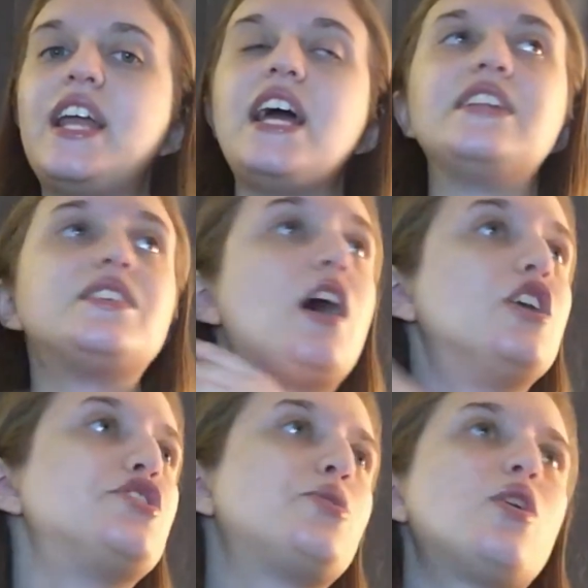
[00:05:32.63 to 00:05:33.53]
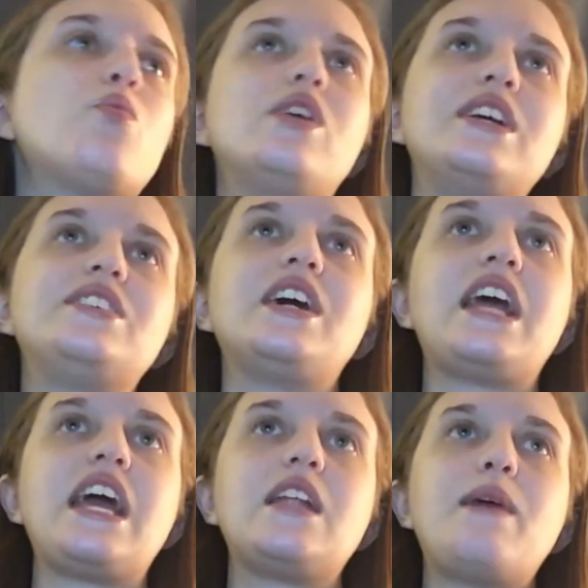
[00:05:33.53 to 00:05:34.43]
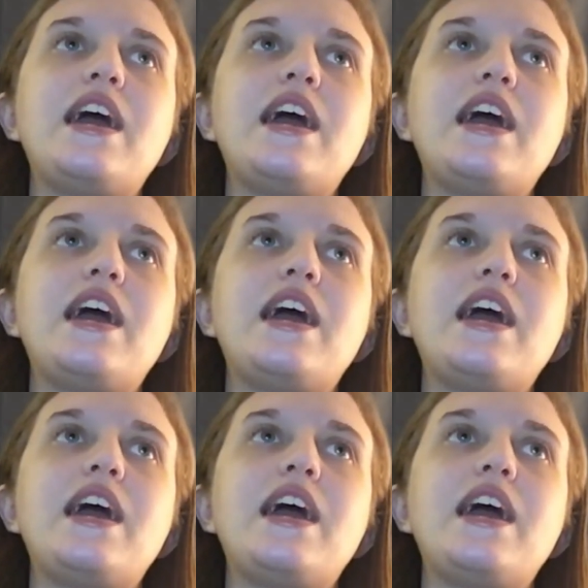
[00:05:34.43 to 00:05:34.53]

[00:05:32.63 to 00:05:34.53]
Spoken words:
It's a short one and done anime.